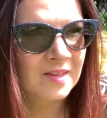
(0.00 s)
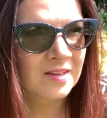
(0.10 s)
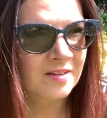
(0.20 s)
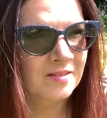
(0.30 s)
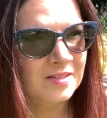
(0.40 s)

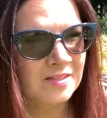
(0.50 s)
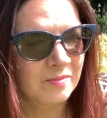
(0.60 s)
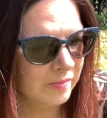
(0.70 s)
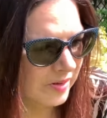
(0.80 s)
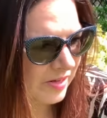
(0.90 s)

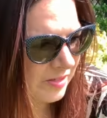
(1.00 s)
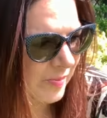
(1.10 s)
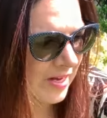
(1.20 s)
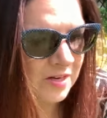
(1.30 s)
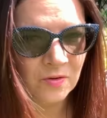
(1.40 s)
Awesome, birds
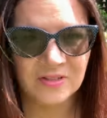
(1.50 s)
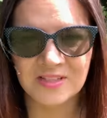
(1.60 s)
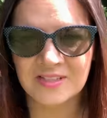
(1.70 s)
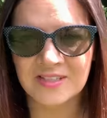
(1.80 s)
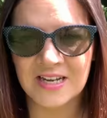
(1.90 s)
making
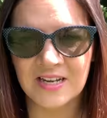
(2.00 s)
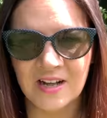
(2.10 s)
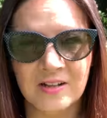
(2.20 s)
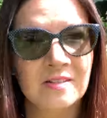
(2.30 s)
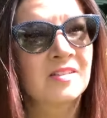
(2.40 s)
noises,
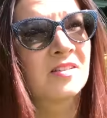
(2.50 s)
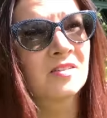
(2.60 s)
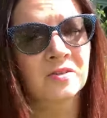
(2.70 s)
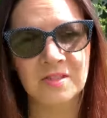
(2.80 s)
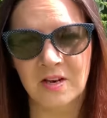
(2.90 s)
seagulls, as
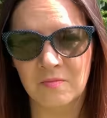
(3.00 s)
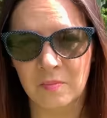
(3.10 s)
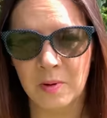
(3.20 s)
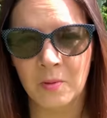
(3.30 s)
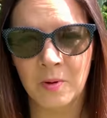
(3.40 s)
long as I don't
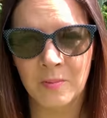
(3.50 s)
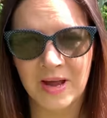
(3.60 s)
plop on my